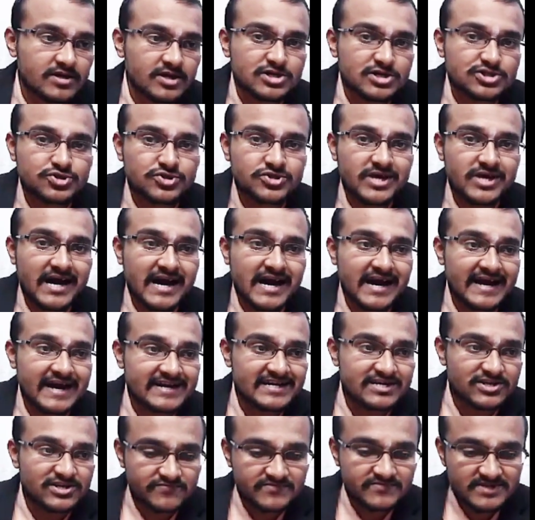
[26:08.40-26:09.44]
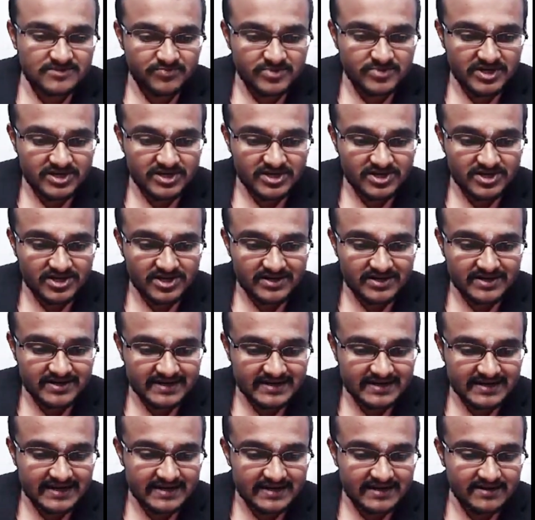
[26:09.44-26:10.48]
So the height of this particular
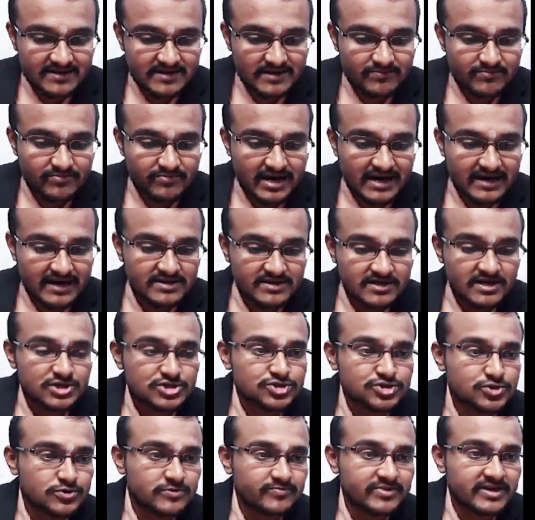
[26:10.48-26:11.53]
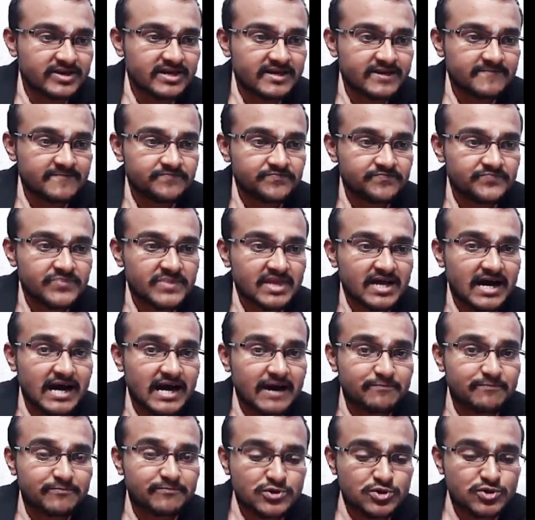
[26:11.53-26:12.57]
rectangle bar should be
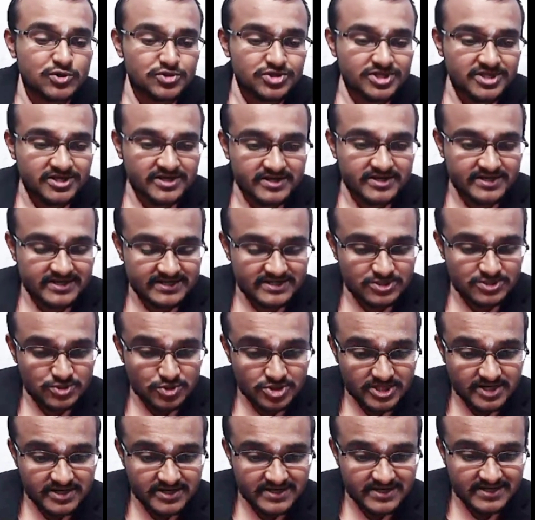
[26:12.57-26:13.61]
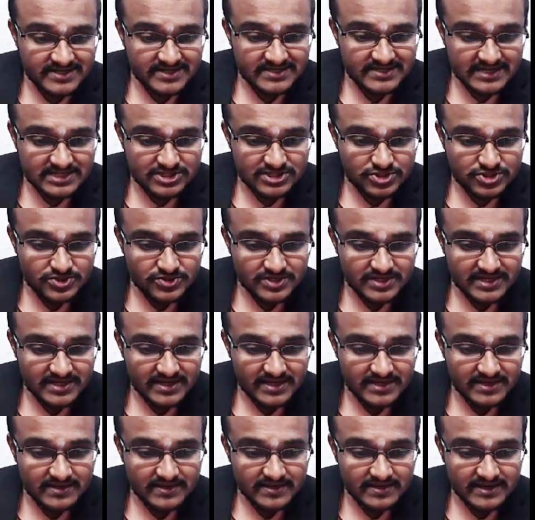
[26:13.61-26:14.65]
up to 30. So 30 is
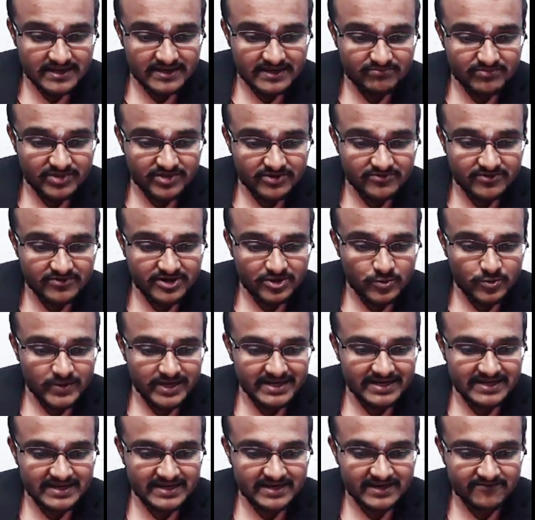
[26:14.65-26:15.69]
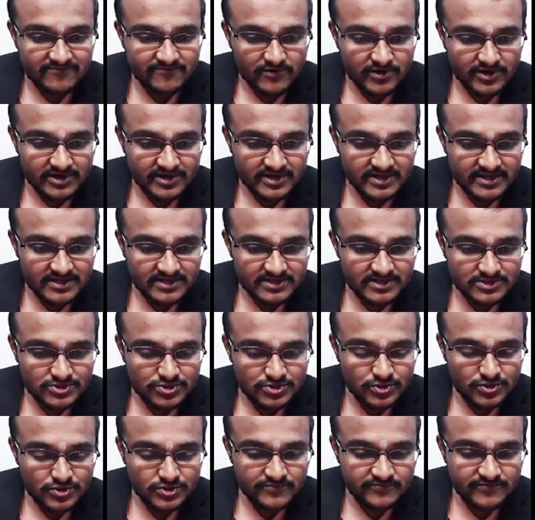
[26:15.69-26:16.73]
actually in between 20 and 40.
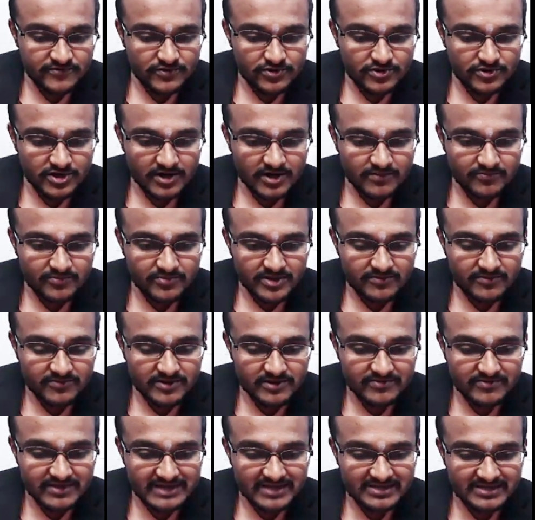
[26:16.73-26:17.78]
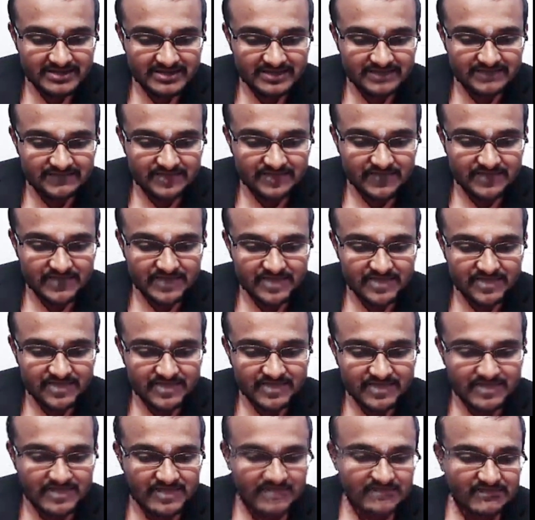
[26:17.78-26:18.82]
So if you draw imaginary
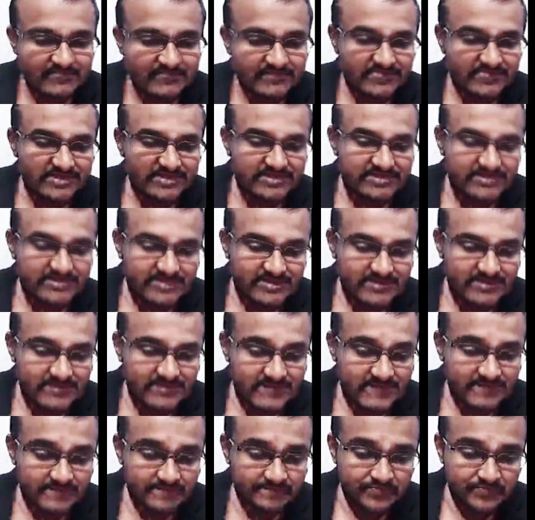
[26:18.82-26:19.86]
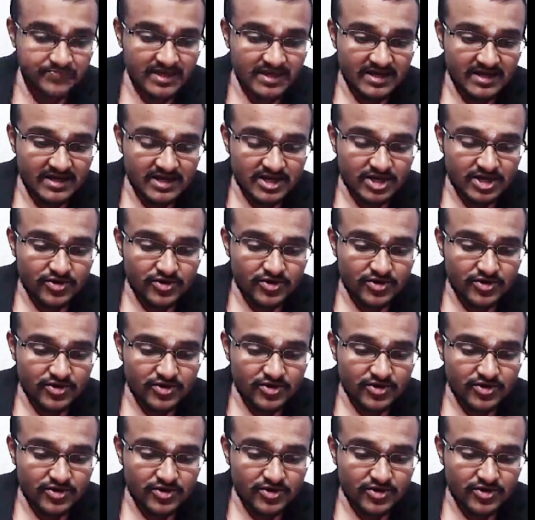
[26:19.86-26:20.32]
perpendicular line from this 30,